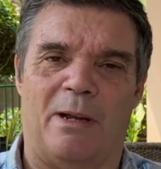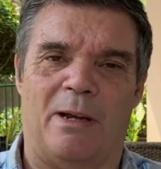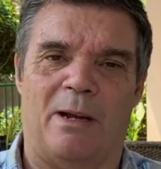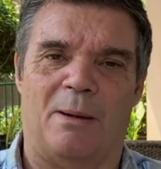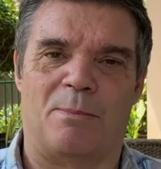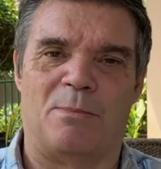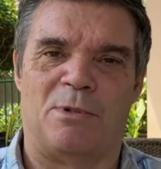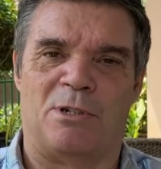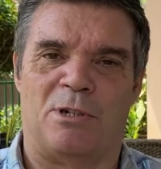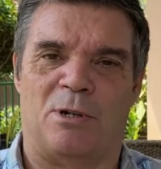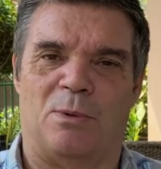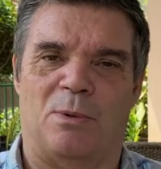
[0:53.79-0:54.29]
and
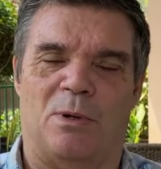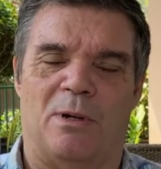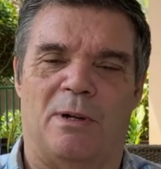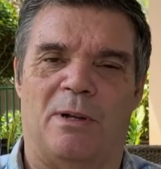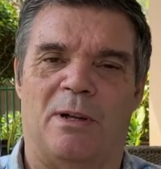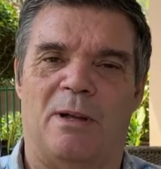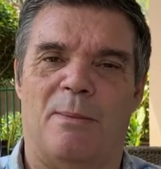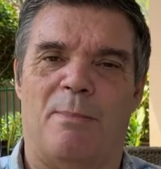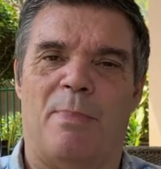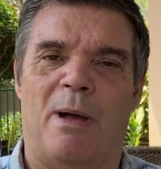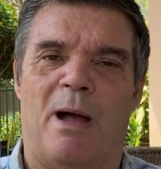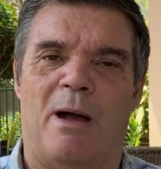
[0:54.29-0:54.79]
I'm sure
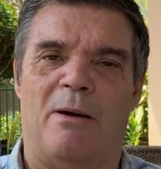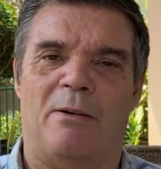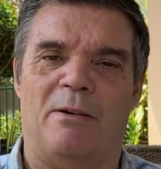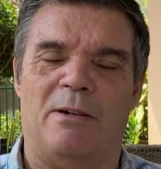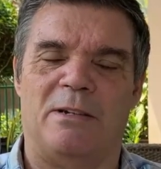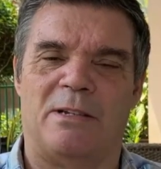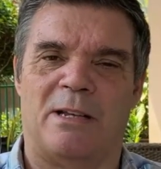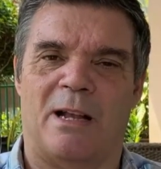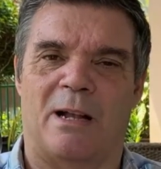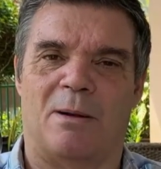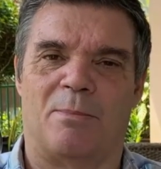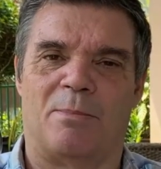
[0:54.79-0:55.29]
her
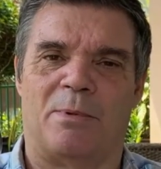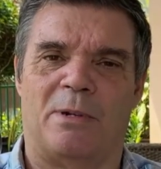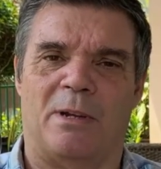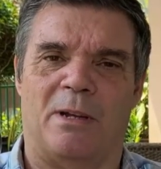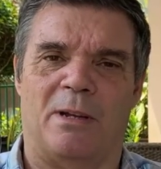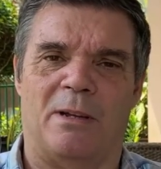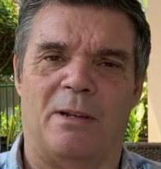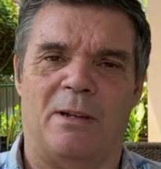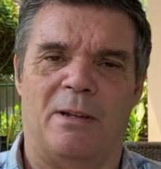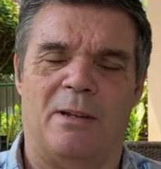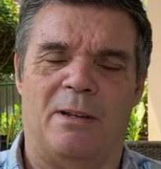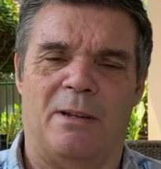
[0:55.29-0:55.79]
parents helped
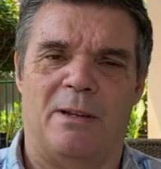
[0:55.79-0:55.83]
her